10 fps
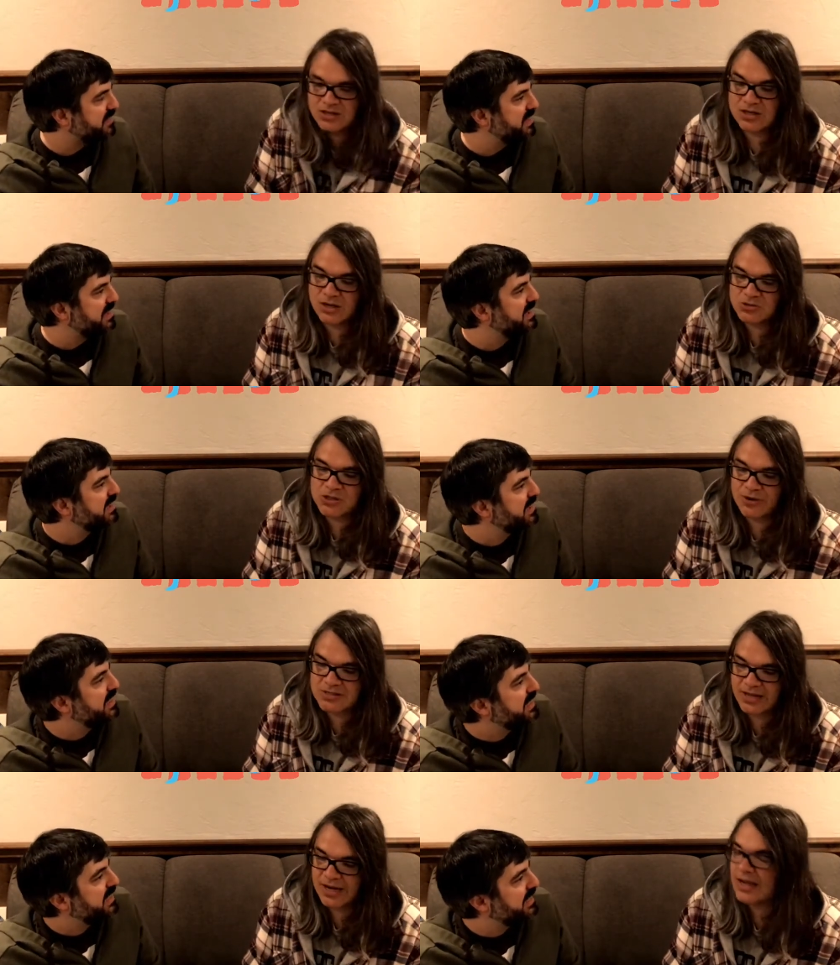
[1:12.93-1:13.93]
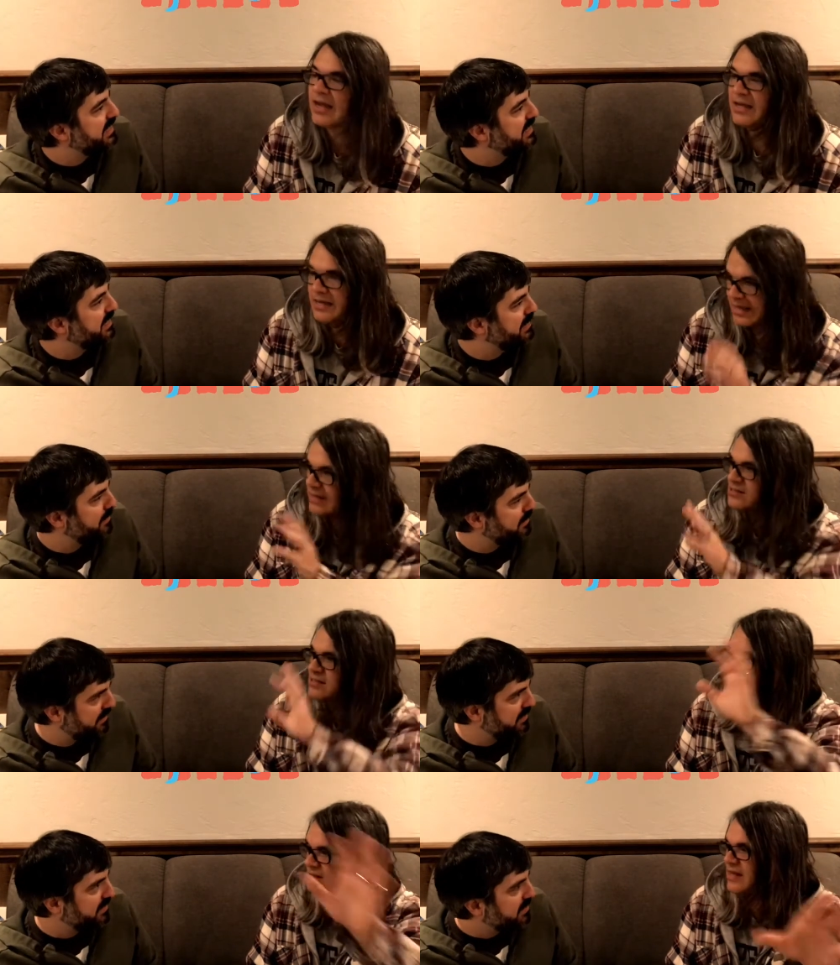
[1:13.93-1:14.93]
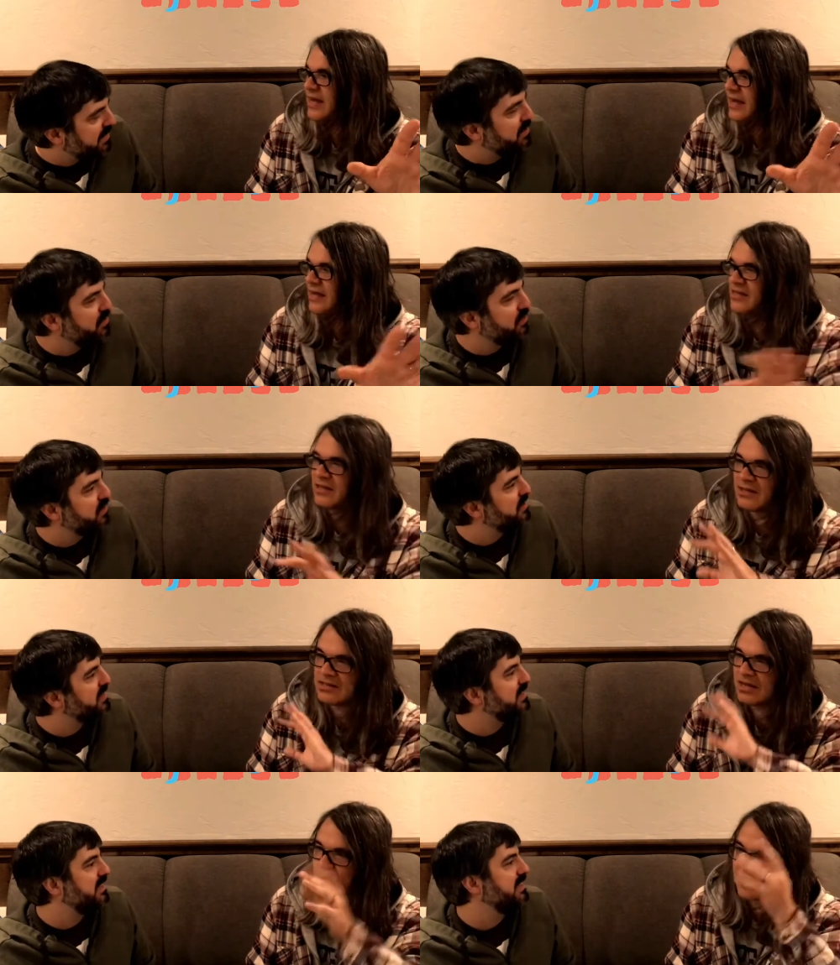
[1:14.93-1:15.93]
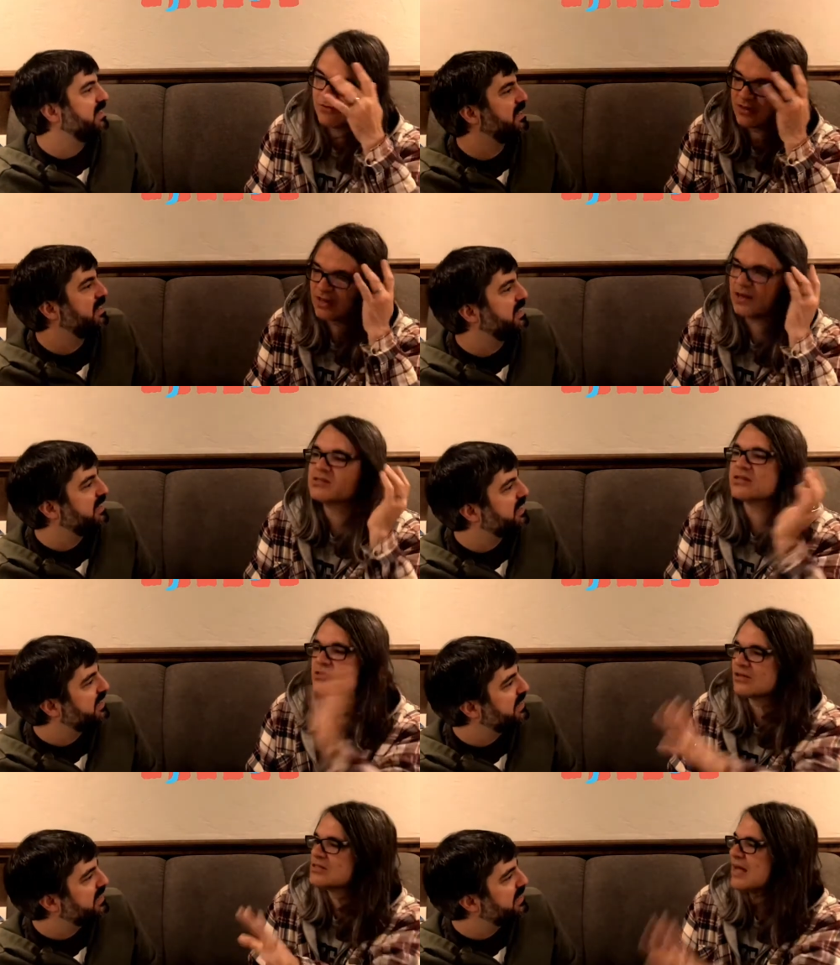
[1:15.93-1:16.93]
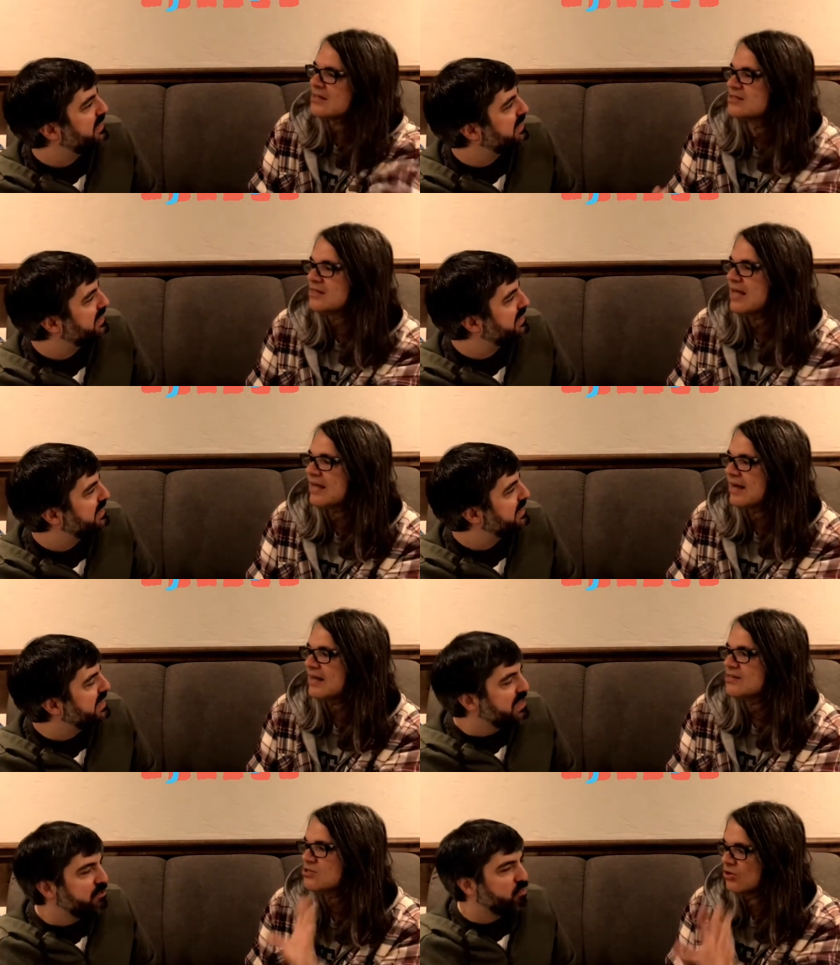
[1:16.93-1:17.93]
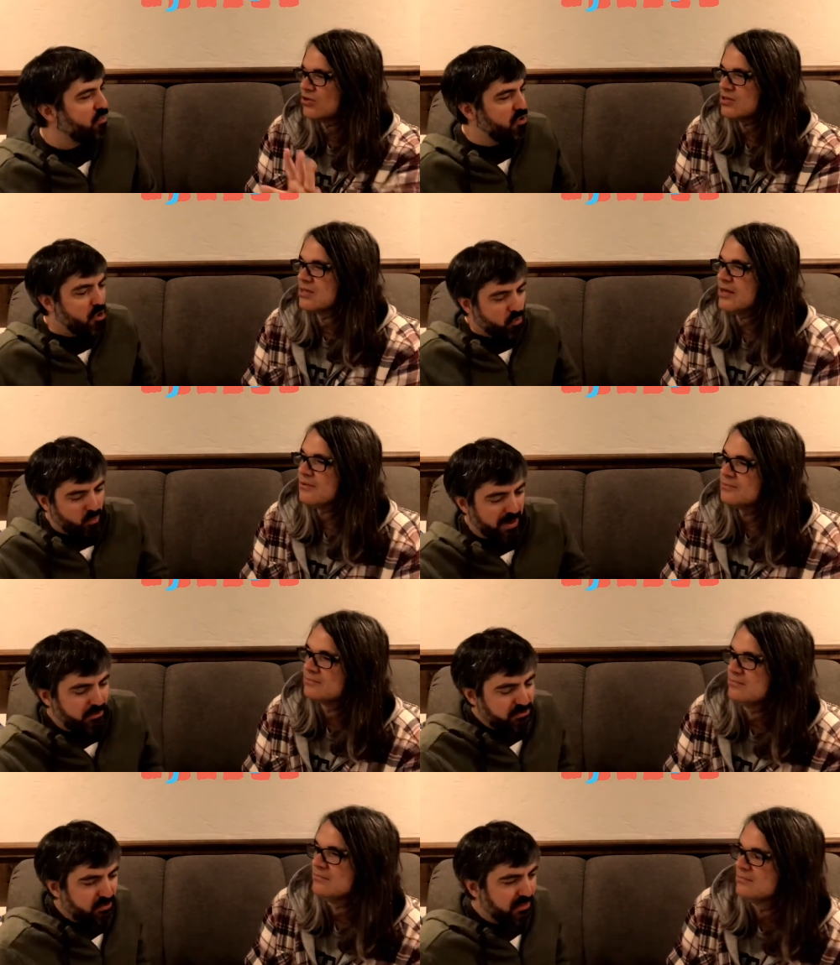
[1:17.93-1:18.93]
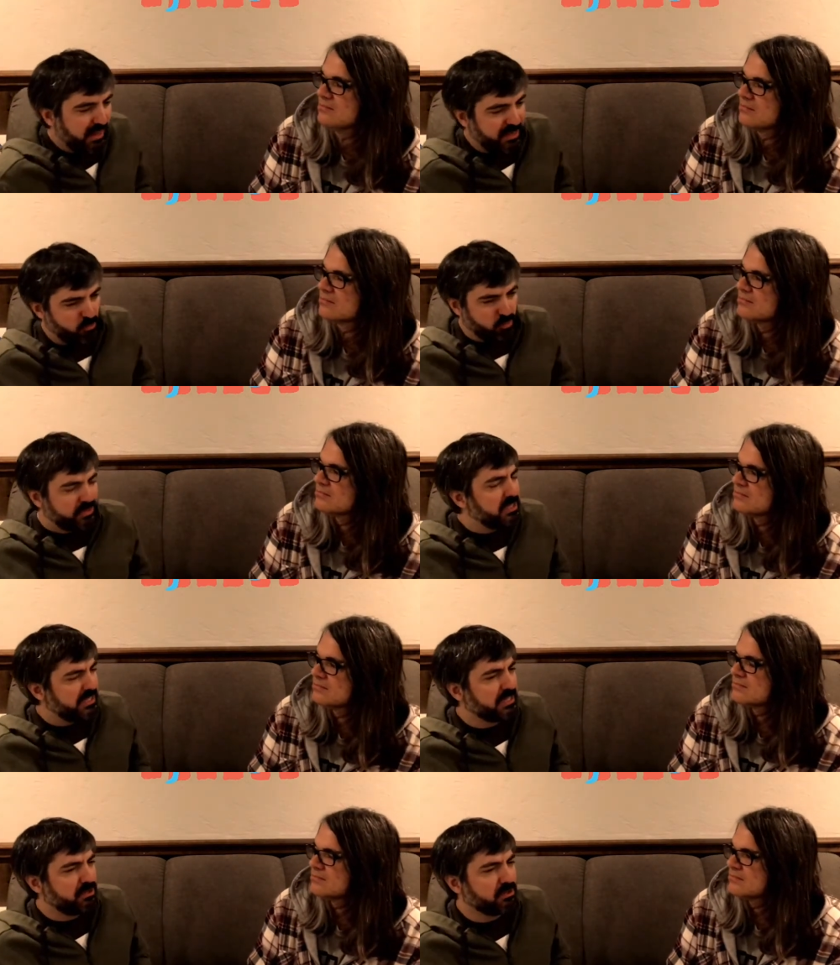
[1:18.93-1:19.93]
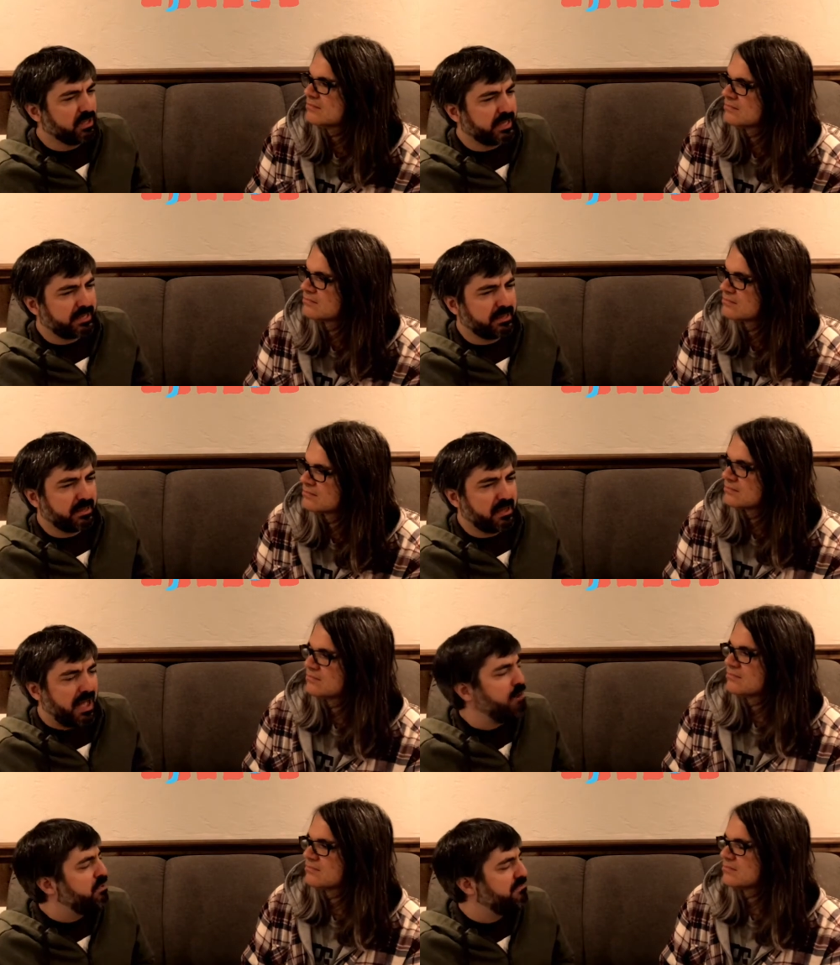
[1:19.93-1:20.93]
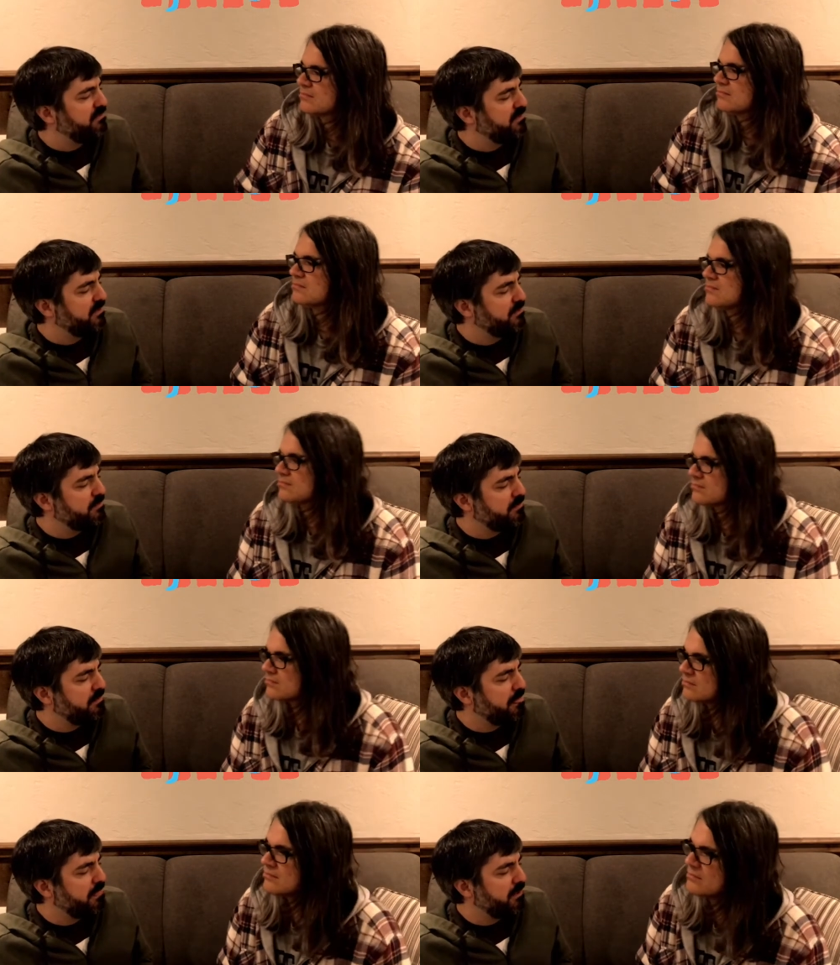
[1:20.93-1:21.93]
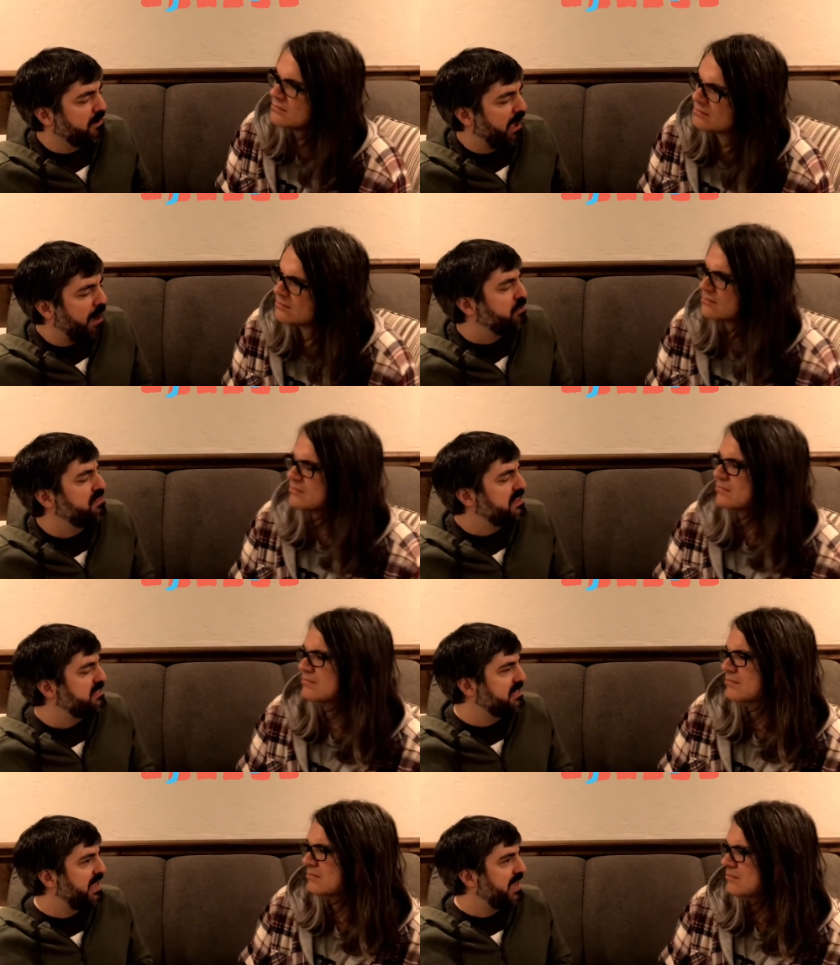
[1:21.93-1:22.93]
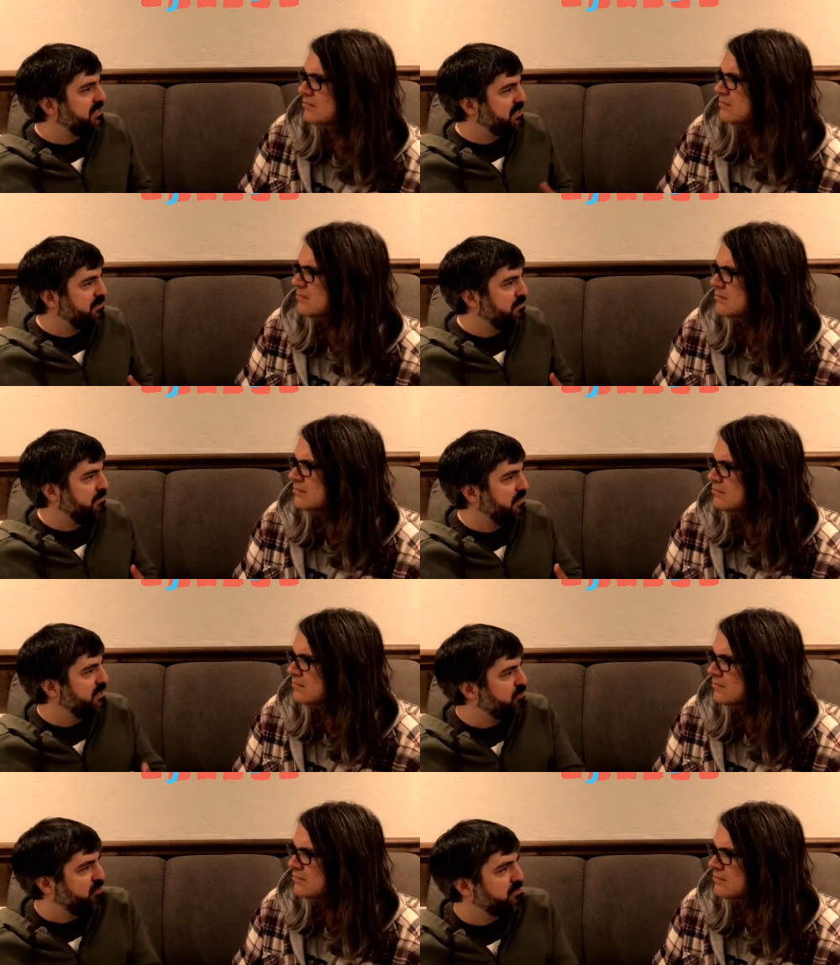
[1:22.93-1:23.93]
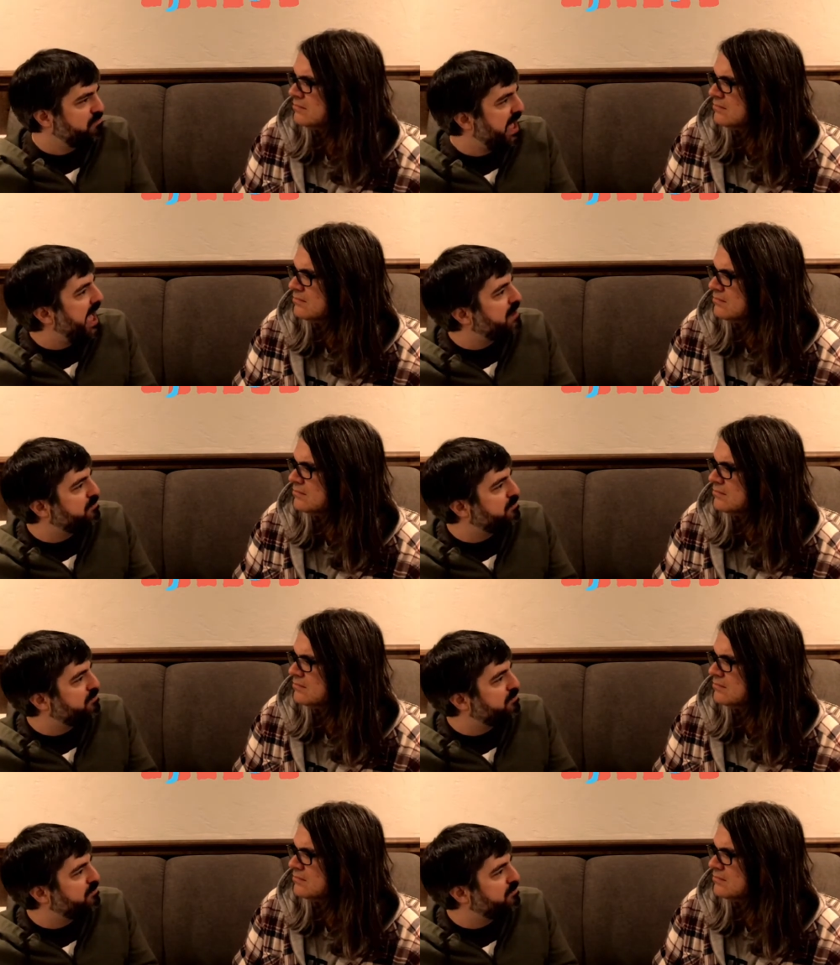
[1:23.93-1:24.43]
Speaker 1: you know, so it's like yes, Snake Eyes. You, you take away everything else as long as you got Snake Eyes, you're good to go. When I
Speaker 2: was like really little, like I would, I would think Snake Eyes is is was bad